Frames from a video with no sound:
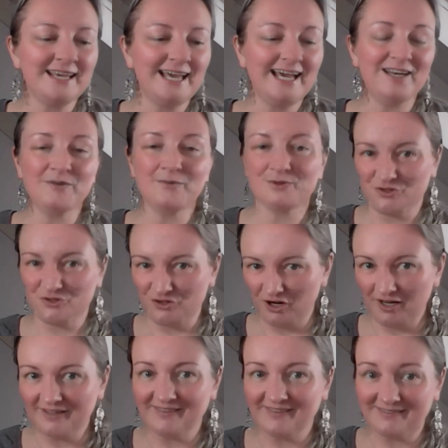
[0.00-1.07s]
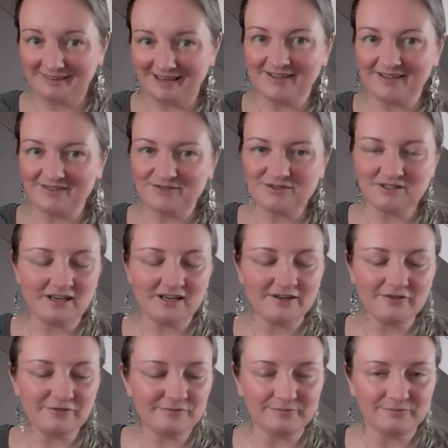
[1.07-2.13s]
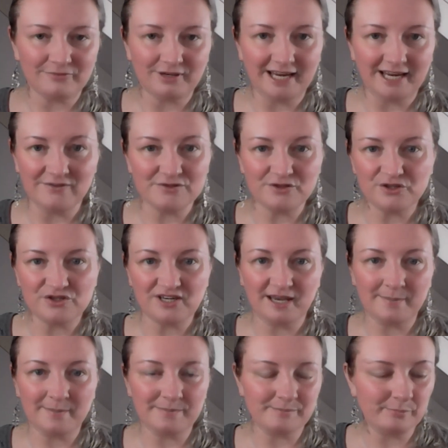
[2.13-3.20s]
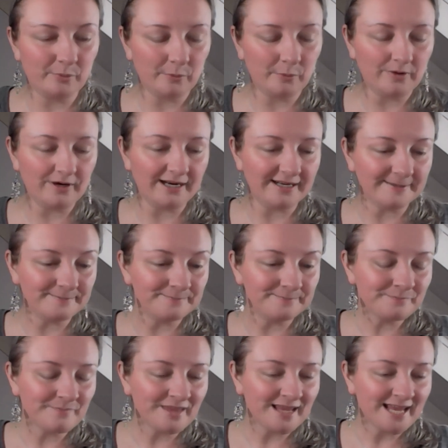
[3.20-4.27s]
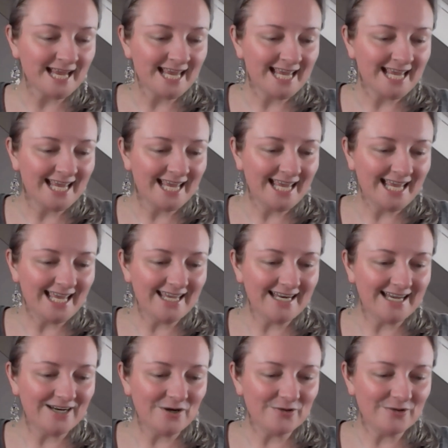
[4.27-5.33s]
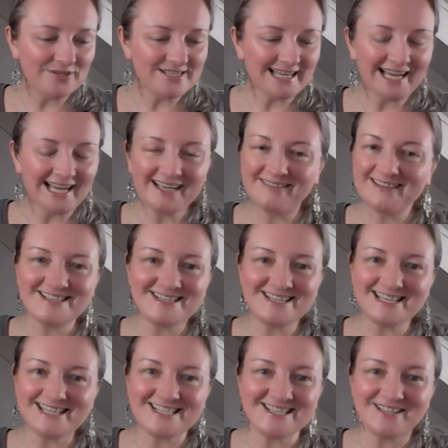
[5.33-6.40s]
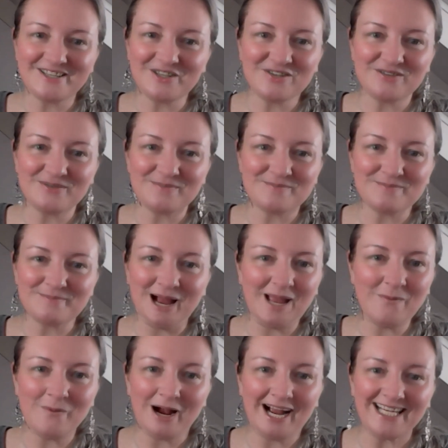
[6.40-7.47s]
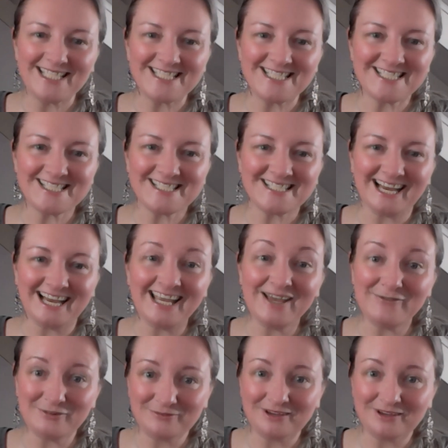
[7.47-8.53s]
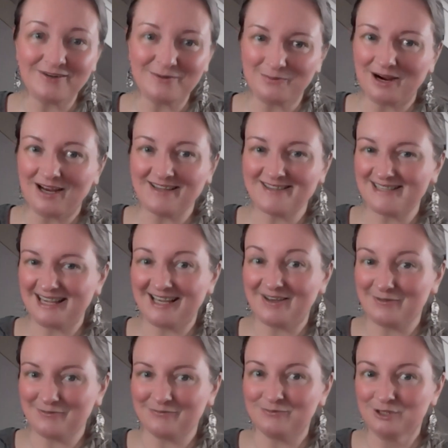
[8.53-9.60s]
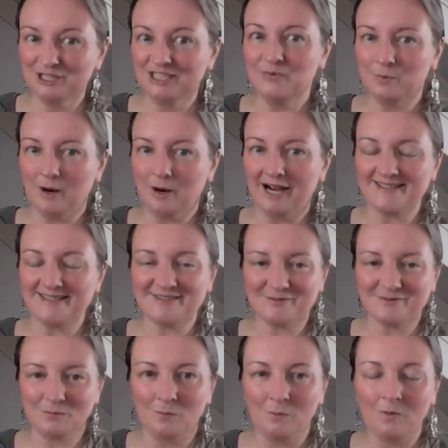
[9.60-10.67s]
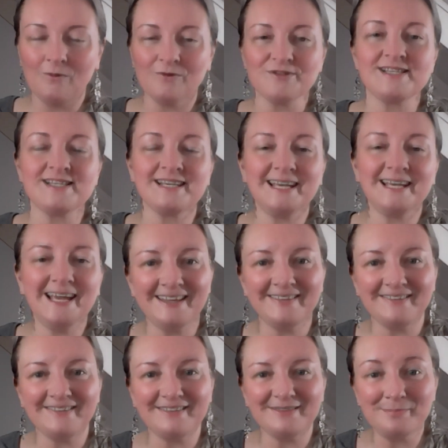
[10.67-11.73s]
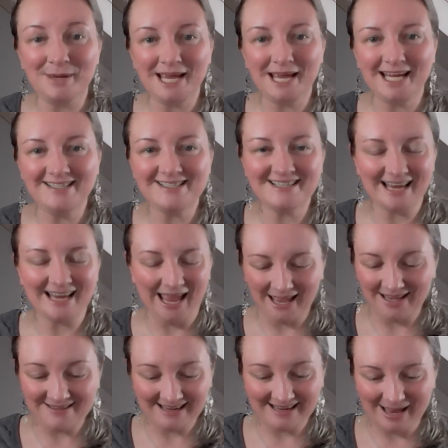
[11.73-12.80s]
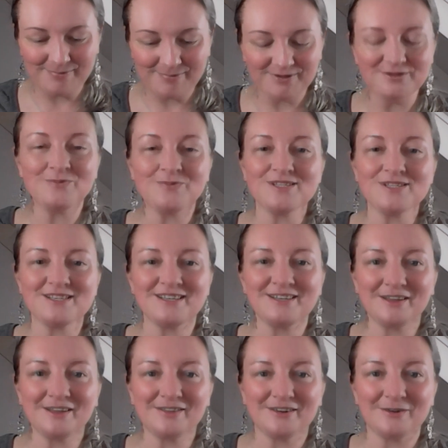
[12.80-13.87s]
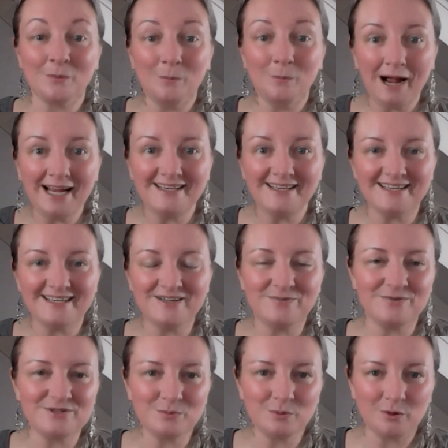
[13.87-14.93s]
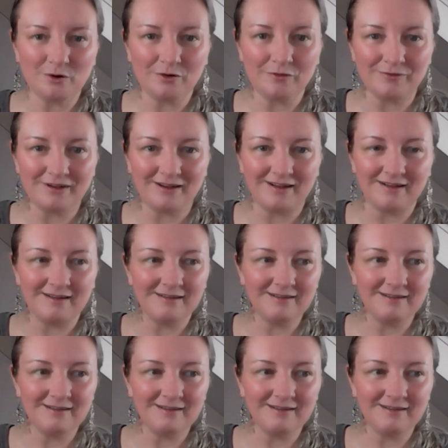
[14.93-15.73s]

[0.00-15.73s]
And it was dark that day. It was a lot of rain. It just kept pouring. And I noticed, like, this isn't my white. I have a very white, it's like really white walls. And the paint, it happened, was another white. It was more of a